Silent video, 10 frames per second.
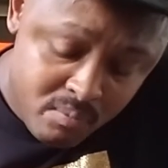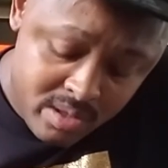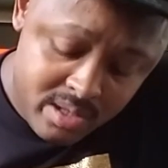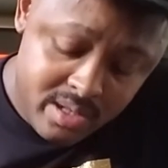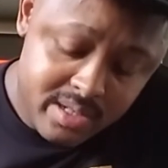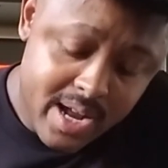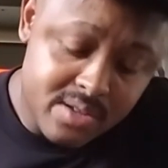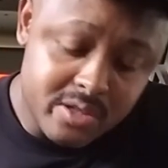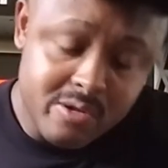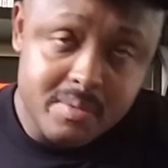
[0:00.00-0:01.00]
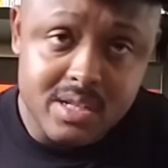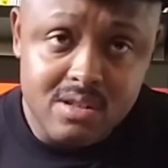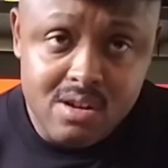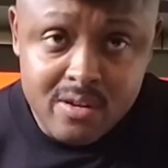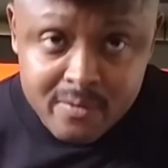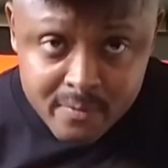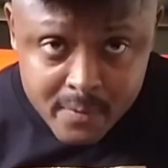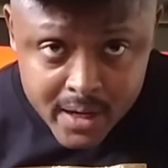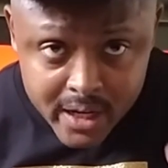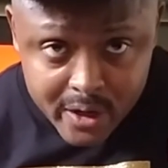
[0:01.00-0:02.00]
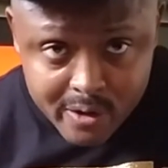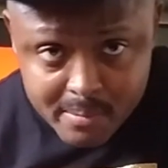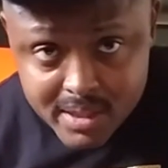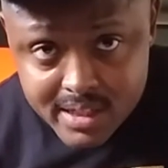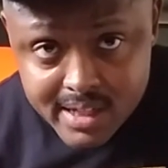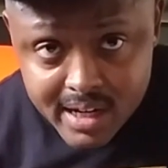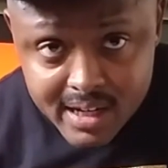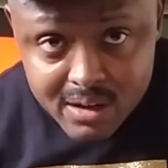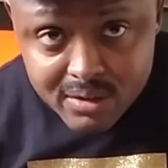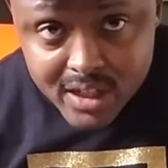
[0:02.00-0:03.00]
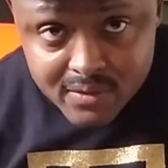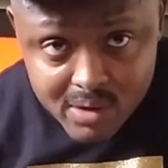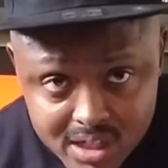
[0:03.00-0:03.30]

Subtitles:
It's House of Crimsin Cloth. E.Crimsin signing out. Thanks for watching